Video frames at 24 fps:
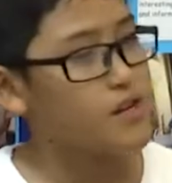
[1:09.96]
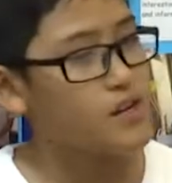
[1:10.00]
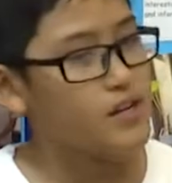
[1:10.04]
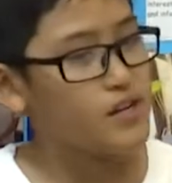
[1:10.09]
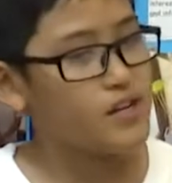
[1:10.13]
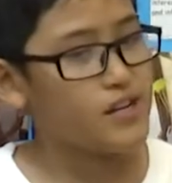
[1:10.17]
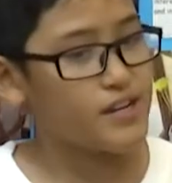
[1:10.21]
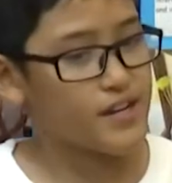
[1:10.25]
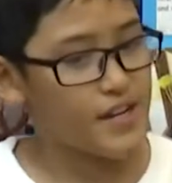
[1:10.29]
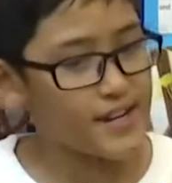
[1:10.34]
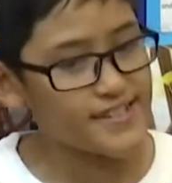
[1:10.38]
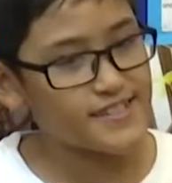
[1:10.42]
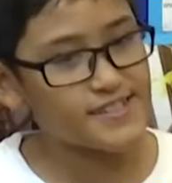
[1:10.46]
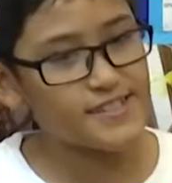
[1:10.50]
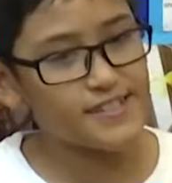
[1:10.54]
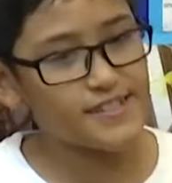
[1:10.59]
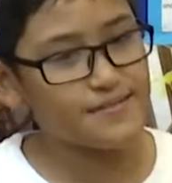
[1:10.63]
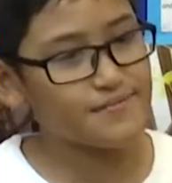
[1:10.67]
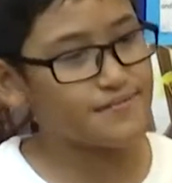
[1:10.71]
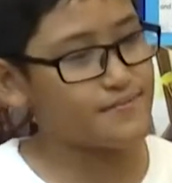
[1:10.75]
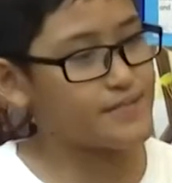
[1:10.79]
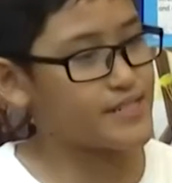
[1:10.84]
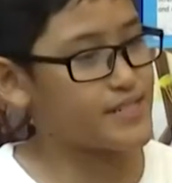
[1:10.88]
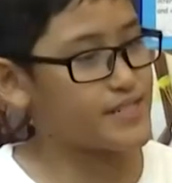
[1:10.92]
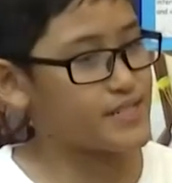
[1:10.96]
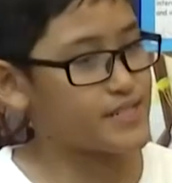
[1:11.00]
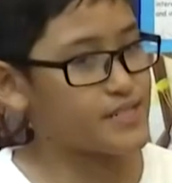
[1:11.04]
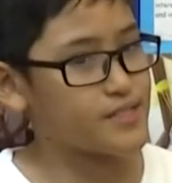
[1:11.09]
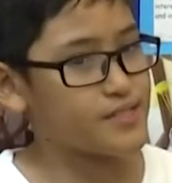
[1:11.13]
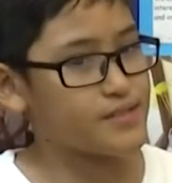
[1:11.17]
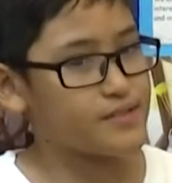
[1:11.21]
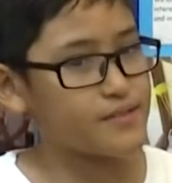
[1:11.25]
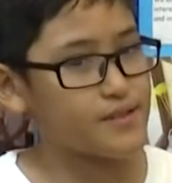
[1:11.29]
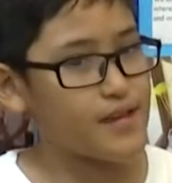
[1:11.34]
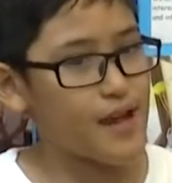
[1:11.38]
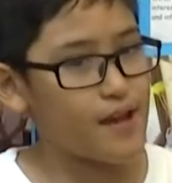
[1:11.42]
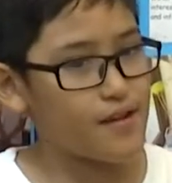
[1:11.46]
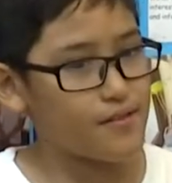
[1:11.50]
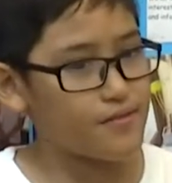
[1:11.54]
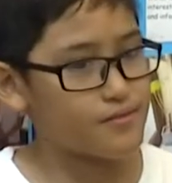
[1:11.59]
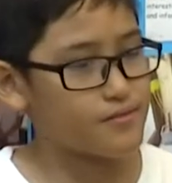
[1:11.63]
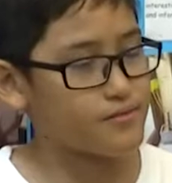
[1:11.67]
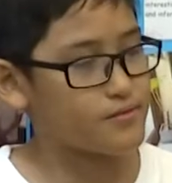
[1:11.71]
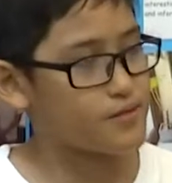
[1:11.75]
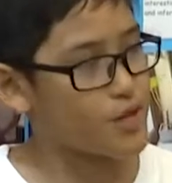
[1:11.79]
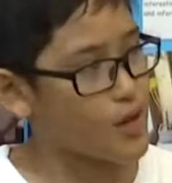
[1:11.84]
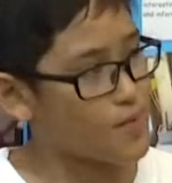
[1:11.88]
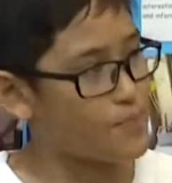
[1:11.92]
connection because our
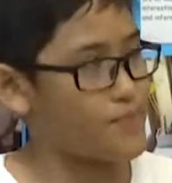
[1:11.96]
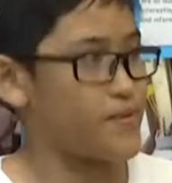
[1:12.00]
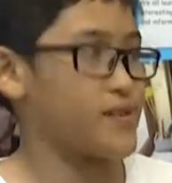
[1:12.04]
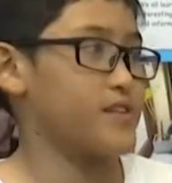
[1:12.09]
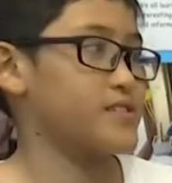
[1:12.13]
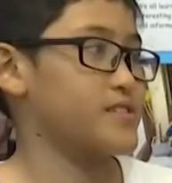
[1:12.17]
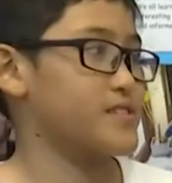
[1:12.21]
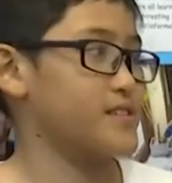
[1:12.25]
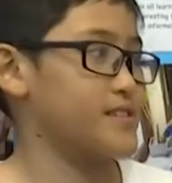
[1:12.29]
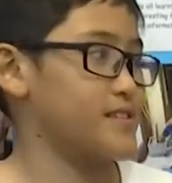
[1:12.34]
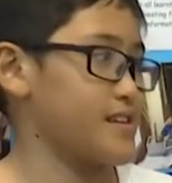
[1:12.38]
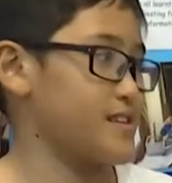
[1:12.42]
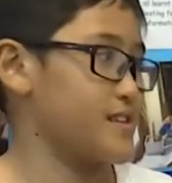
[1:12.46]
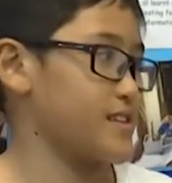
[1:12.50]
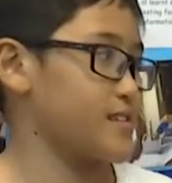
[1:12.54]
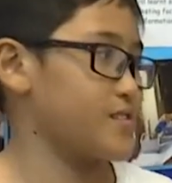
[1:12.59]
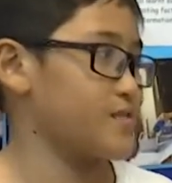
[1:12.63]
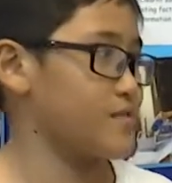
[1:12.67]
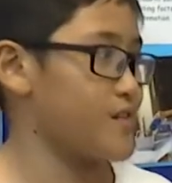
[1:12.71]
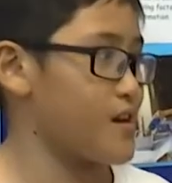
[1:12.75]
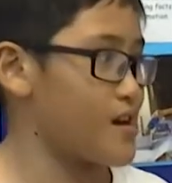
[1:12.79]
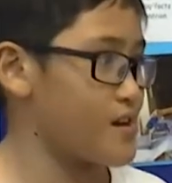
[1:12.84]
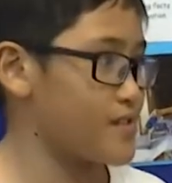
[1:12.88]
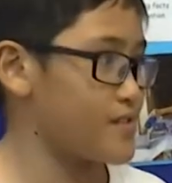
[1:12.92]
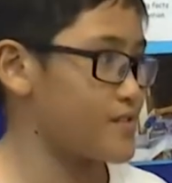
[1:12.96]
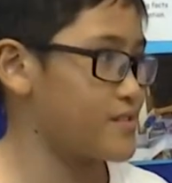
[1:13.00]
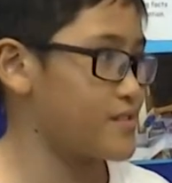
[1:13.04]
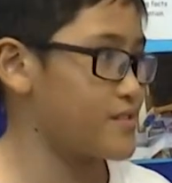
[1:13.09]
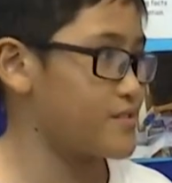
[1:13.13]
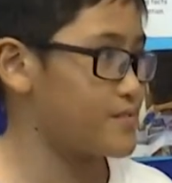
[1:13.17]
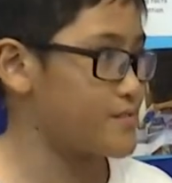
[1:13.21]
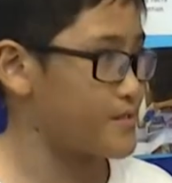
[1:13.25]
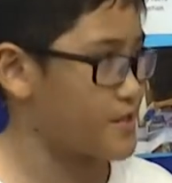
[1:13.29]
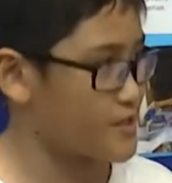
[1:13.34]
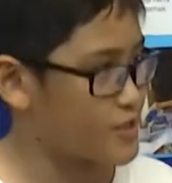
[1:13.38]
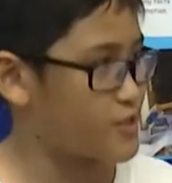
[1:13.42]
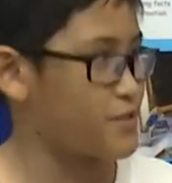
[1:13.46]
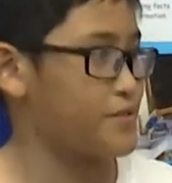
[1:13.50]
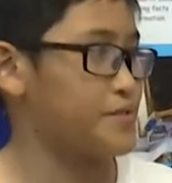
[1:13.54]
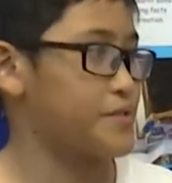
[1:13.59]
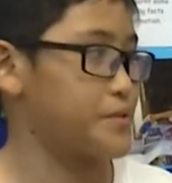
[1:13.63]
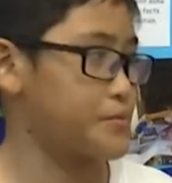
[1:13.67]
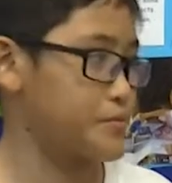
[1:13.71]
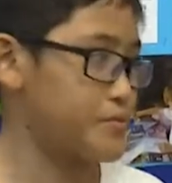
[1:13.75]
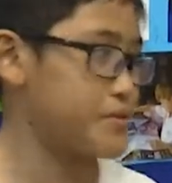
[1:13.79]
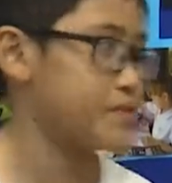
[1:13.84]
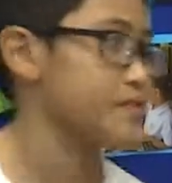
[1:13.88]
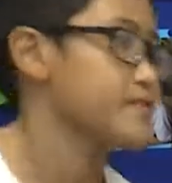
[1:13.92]
topic is connected to other issues in
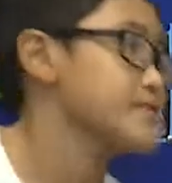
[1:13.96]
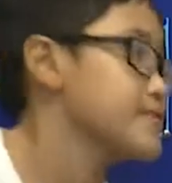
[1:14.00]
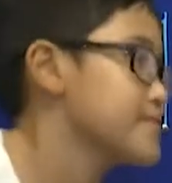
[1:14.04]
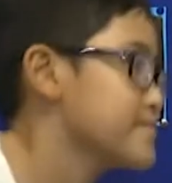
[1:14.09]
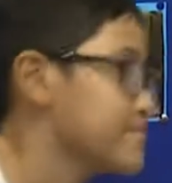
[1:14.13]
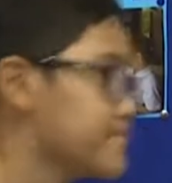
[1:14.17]
the world.